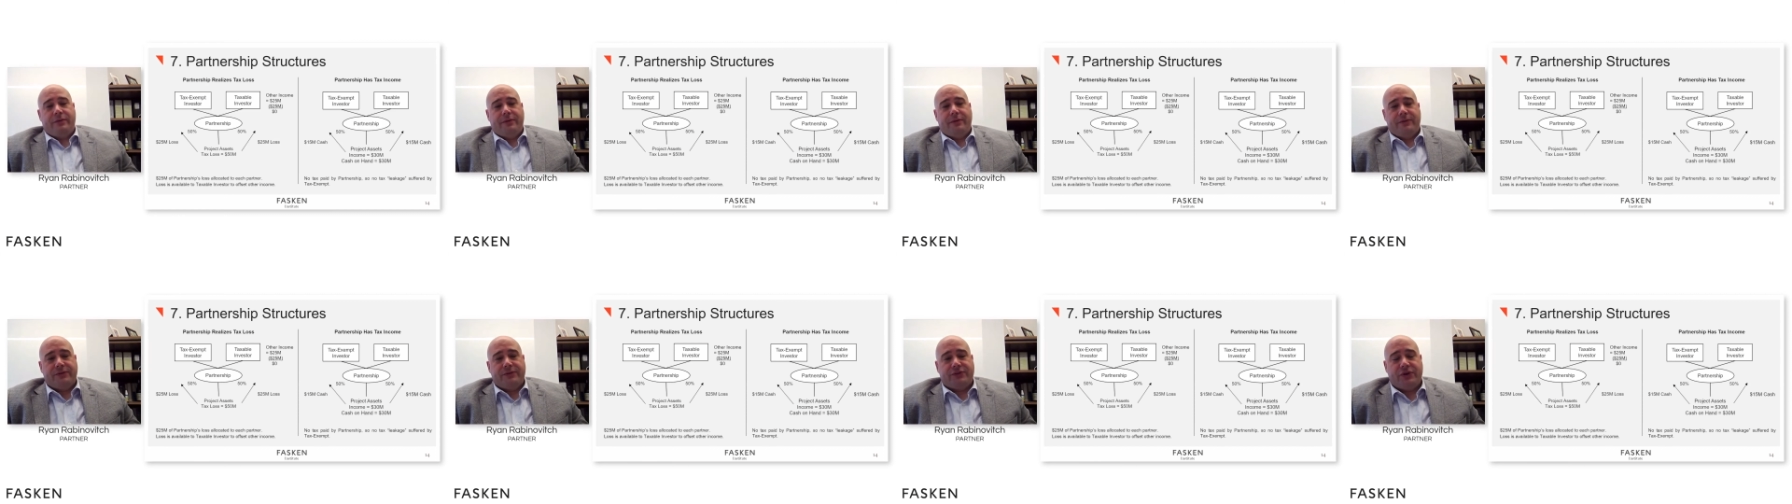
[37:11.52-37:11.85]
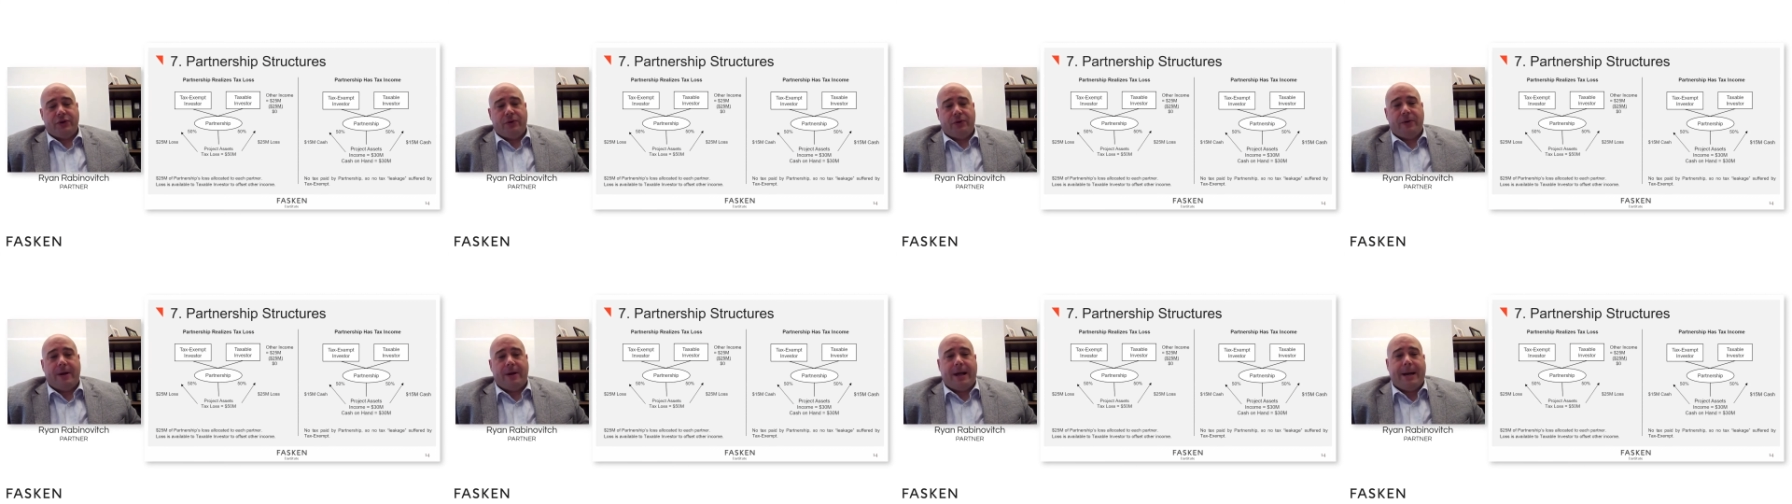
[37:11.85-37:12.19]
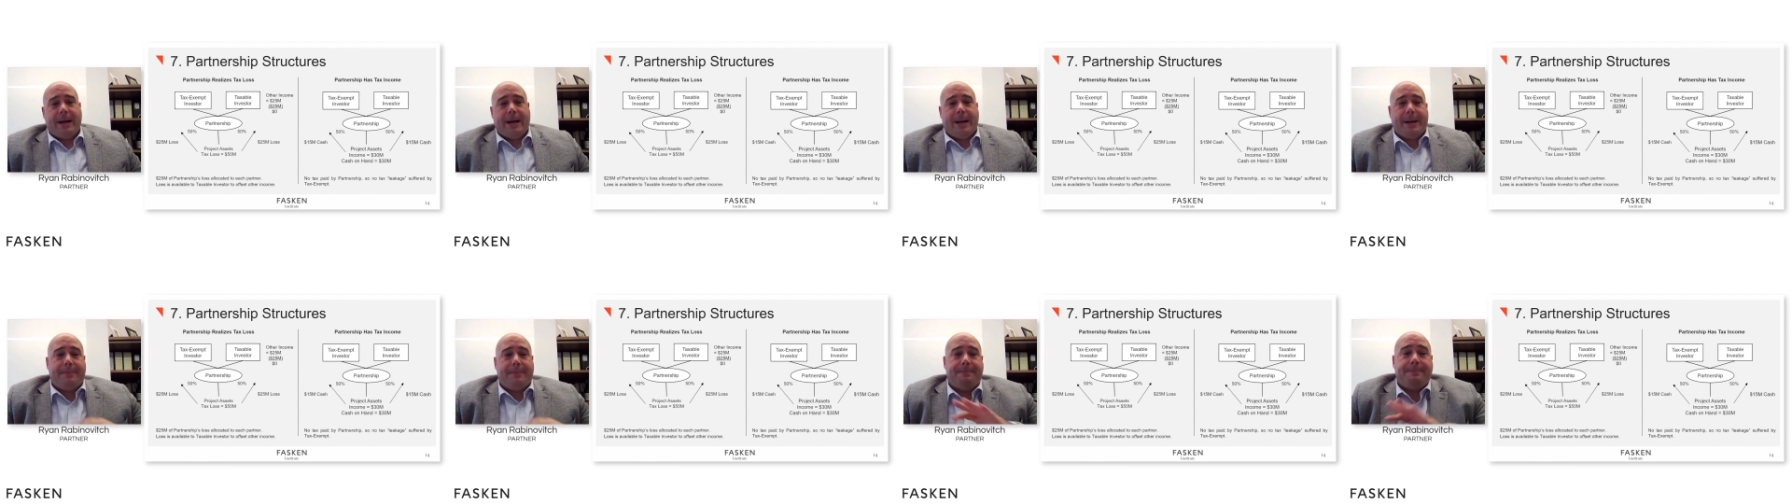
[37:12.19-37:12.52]
So
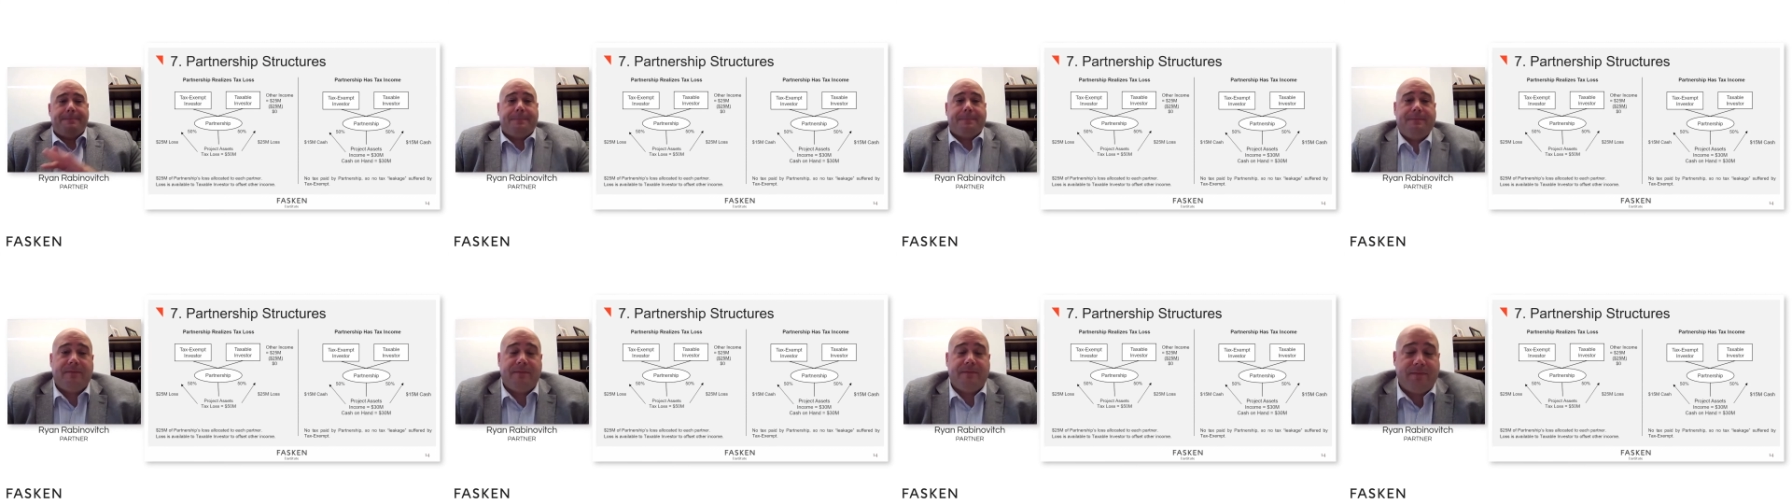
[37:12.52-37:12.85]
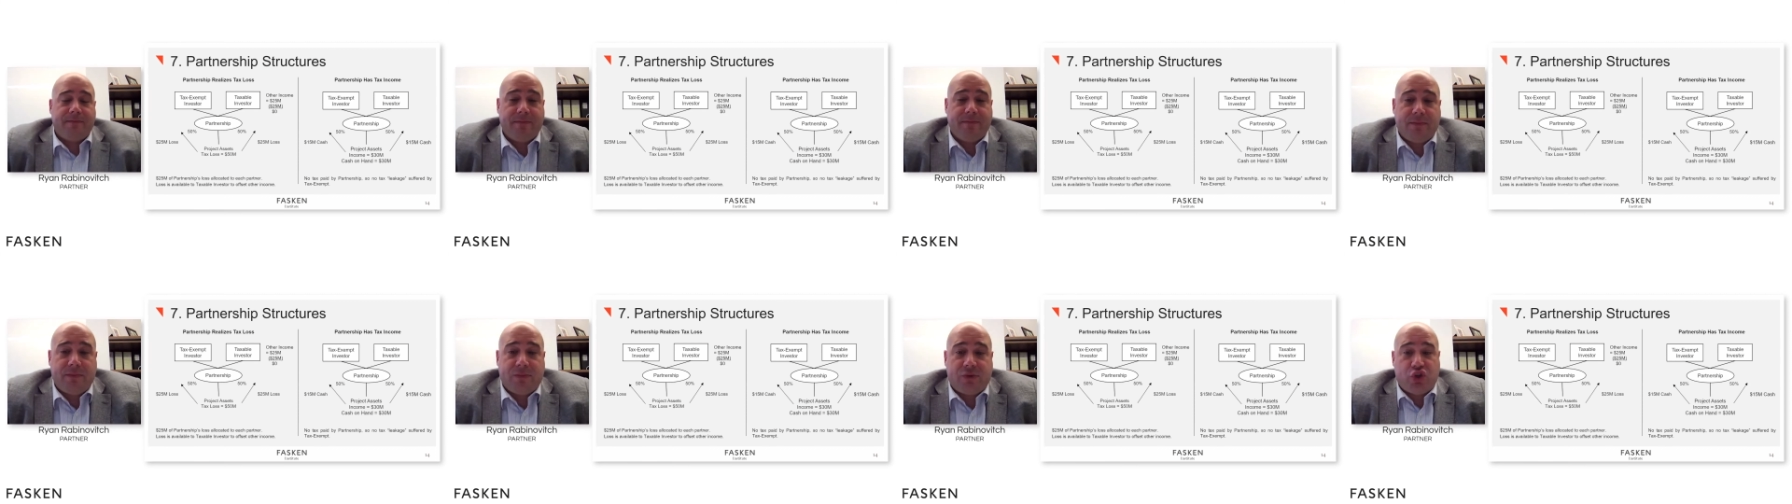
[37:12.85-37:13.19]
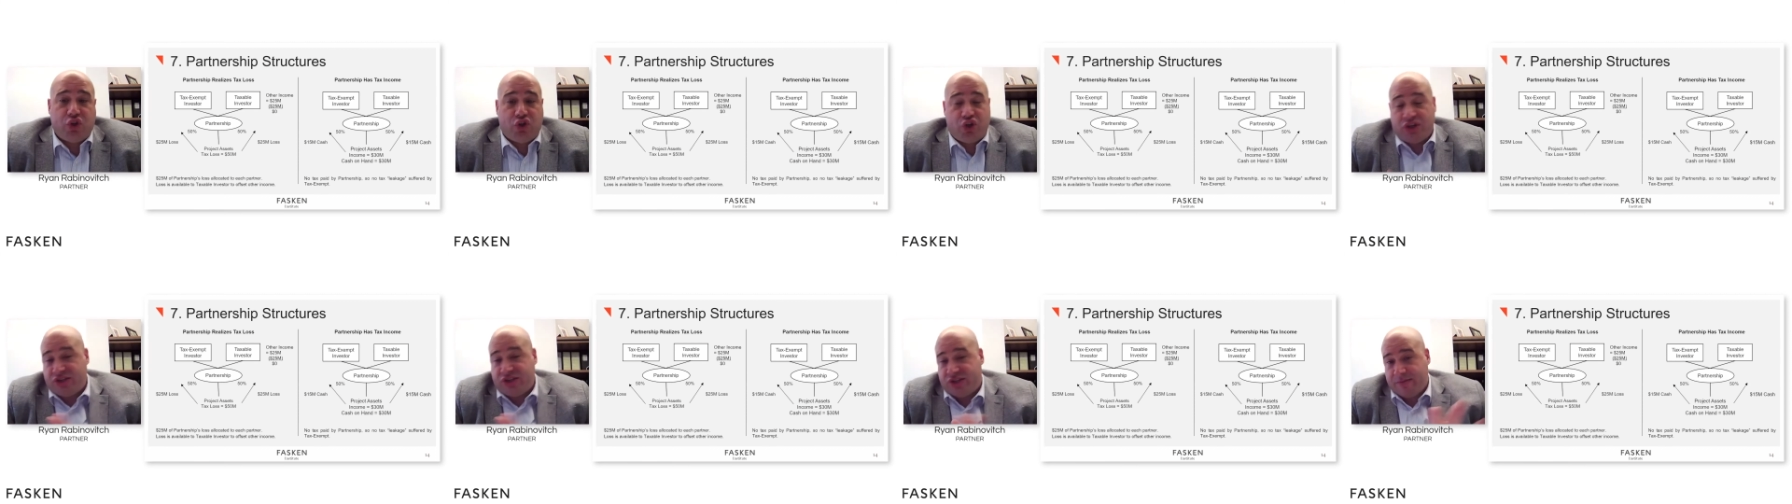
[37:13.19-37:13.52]

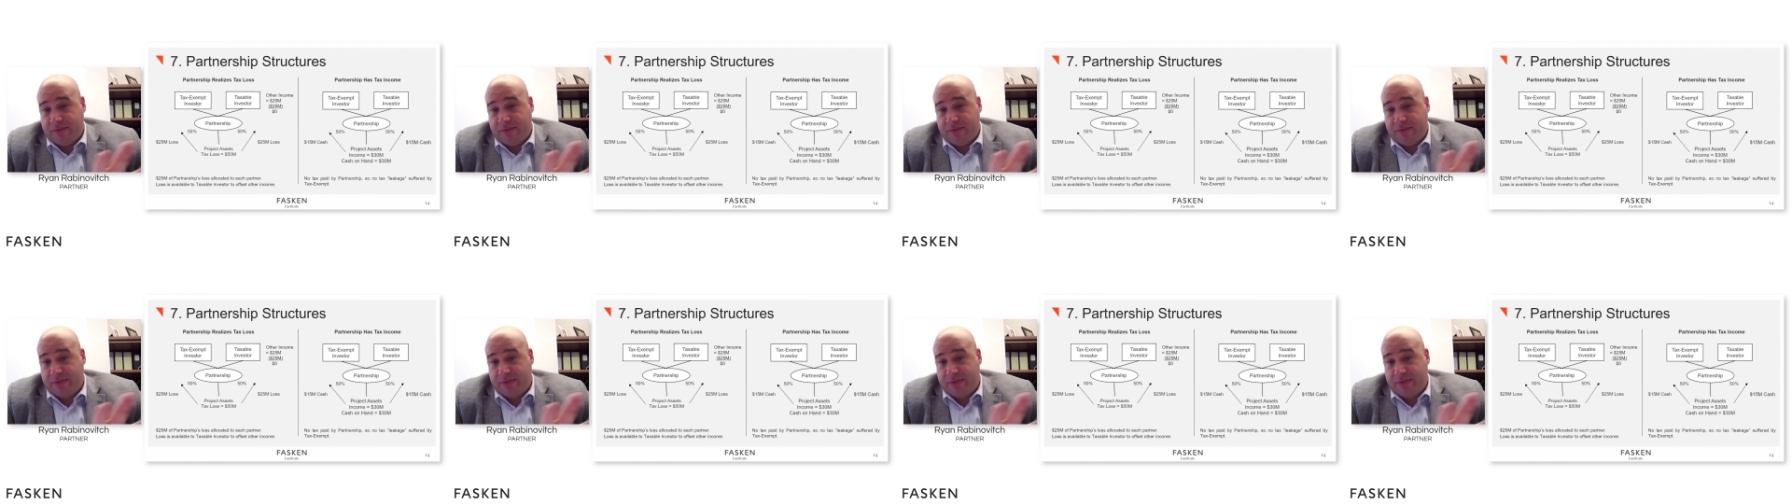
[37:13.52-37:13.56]
just